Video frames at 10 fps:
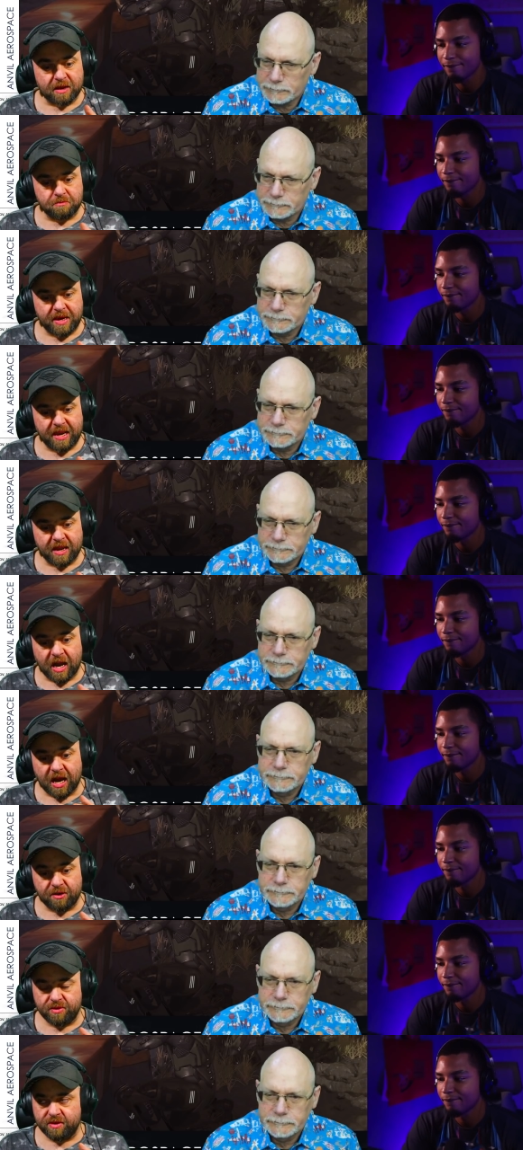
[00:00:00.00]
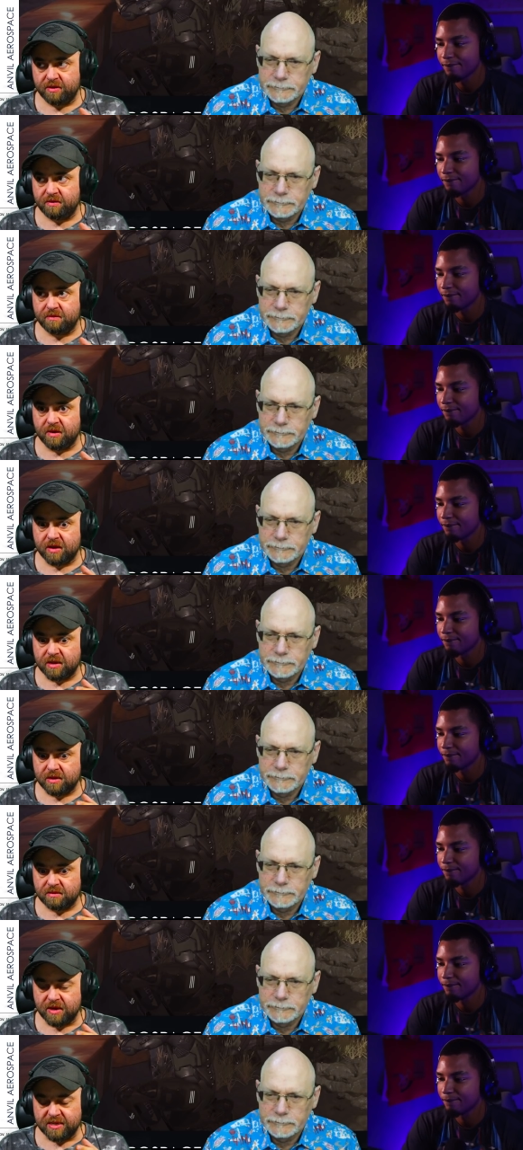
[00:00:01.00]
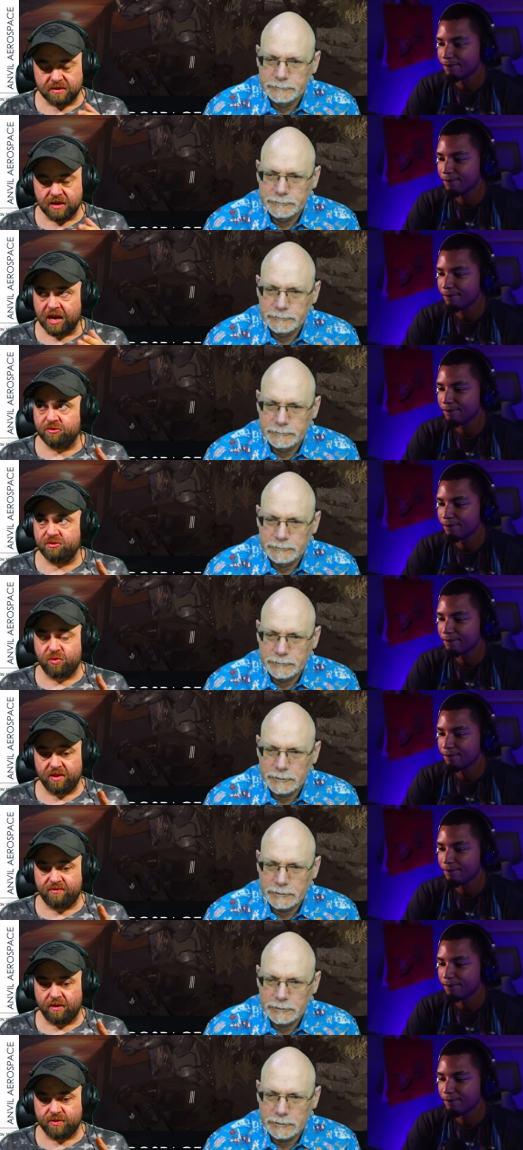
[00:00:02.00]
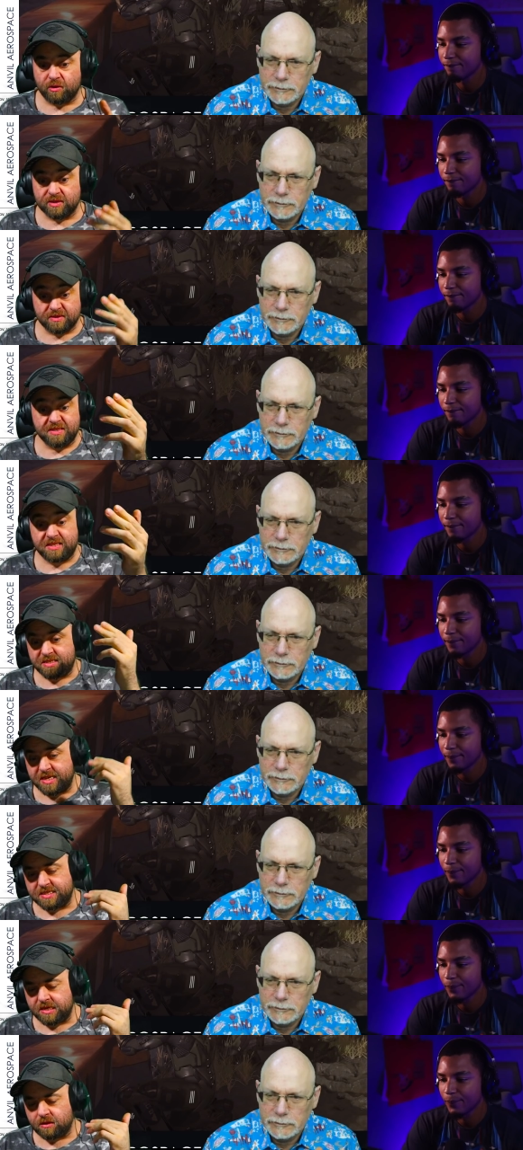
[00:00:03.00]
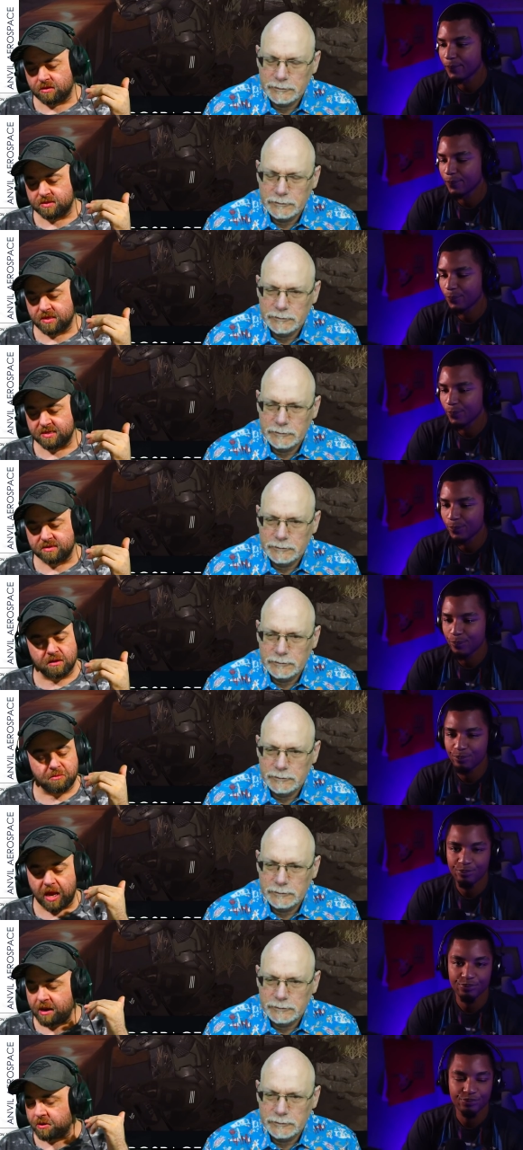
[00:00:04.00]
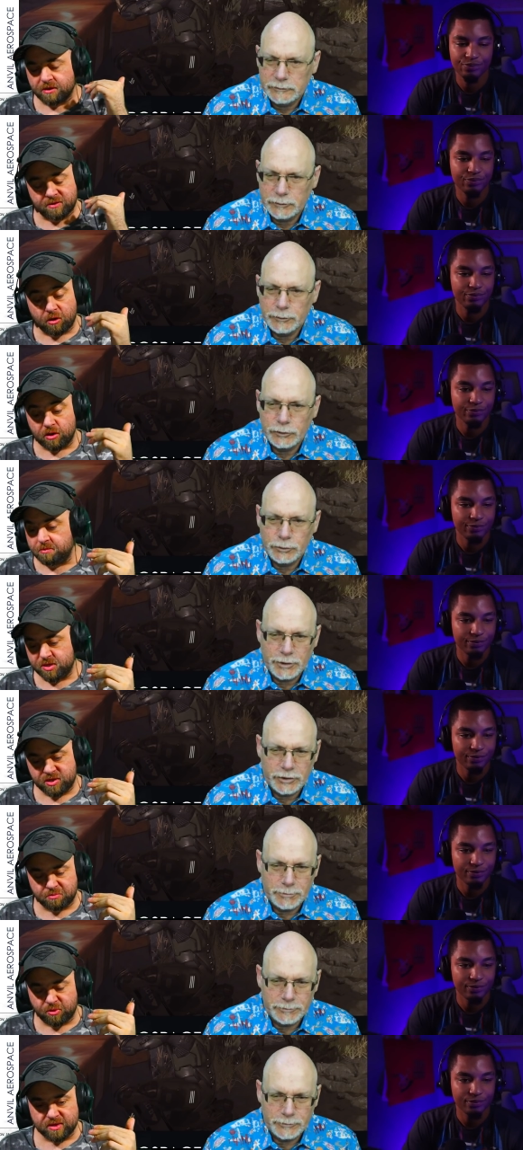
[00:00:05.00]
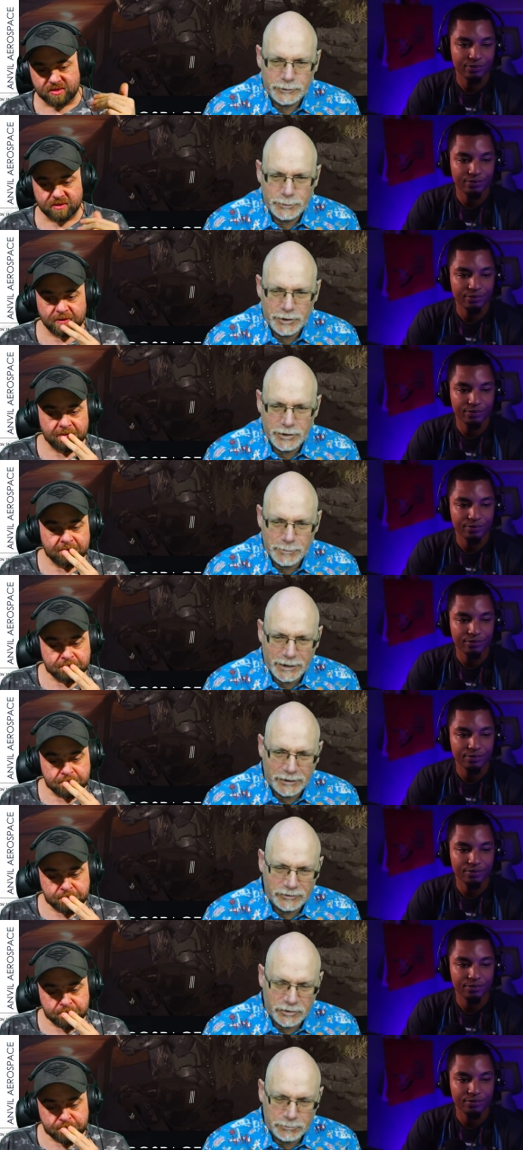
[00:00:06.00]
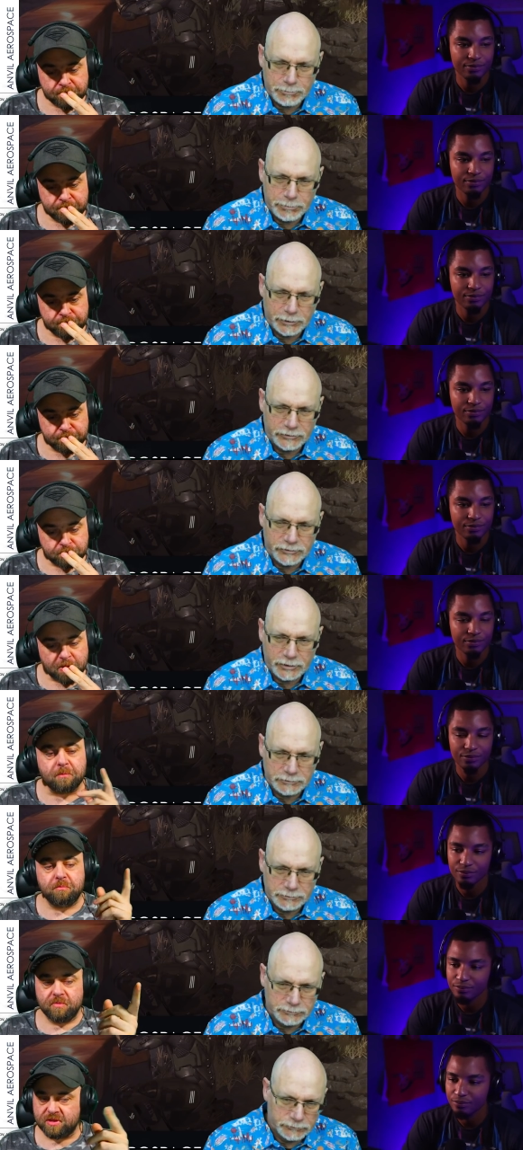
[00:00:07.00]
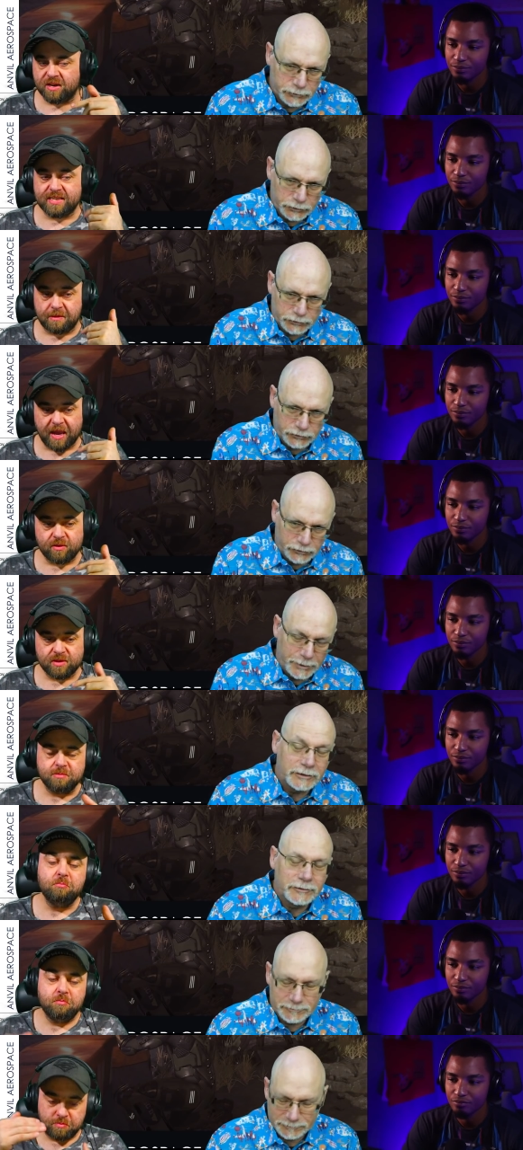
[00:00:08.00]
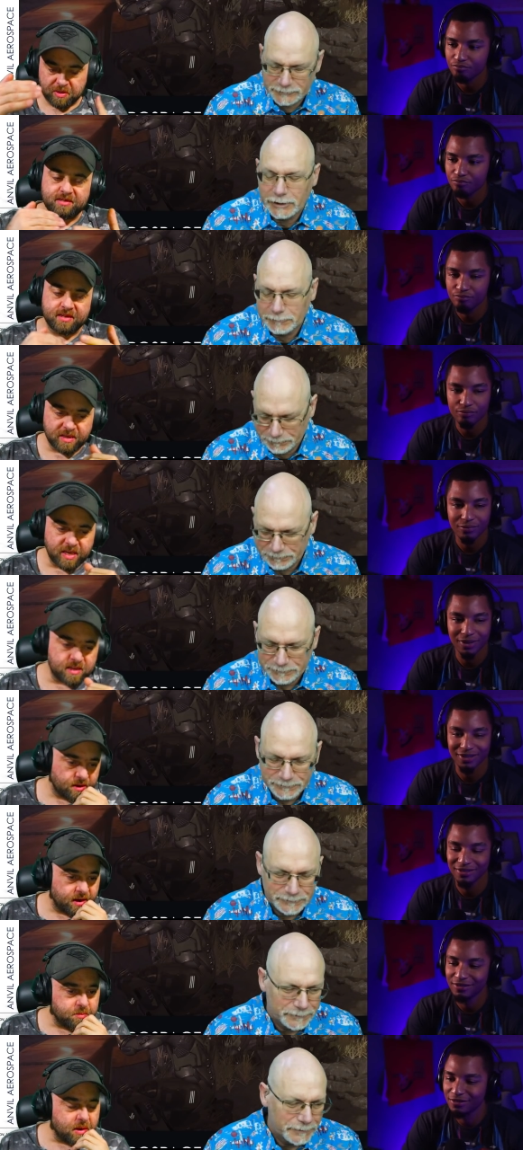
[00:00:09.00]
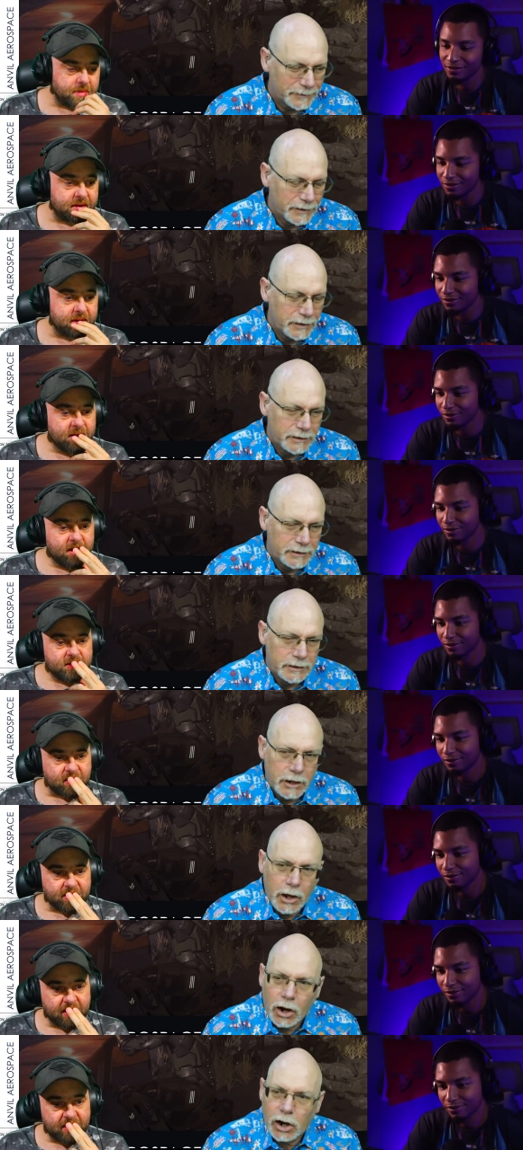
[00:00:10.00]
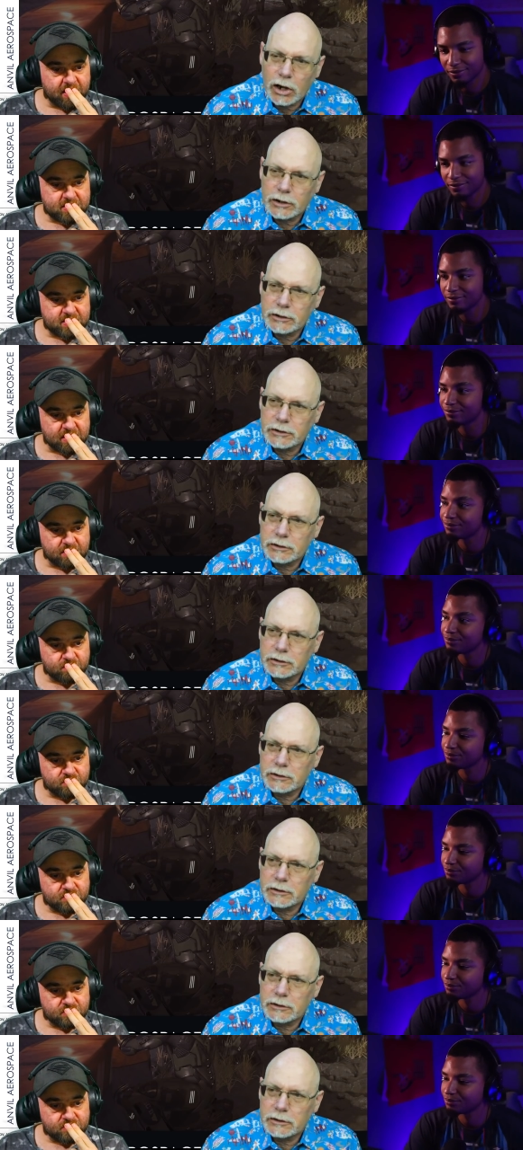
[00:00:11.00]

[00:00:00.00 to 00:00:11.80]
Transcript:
Speaker 1: being 100 and, uh, it's $125, and this is $60 less, on, and I'm going to totally you, you meant the, price.
Speaker 2: you meant the, the Ballista. Did I say backwards? Ballista,
Speaker 1: yeah. yeah. sorry, my bad. So yeah, oh. it's um,